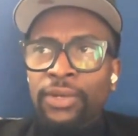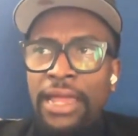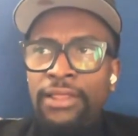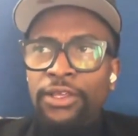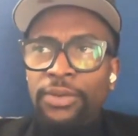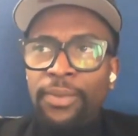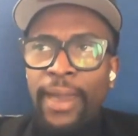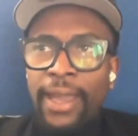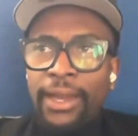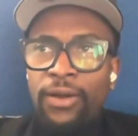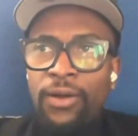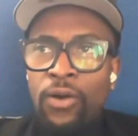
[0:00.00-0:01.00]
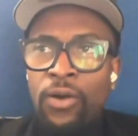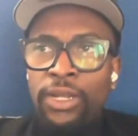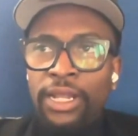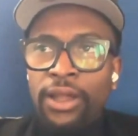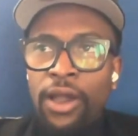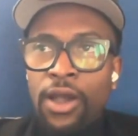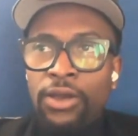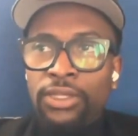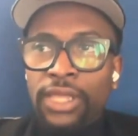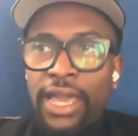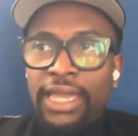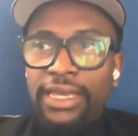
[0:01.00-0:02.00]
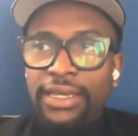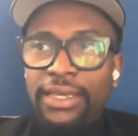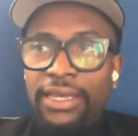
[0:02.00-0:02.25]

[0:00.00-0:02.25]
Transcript: I look back on it all, like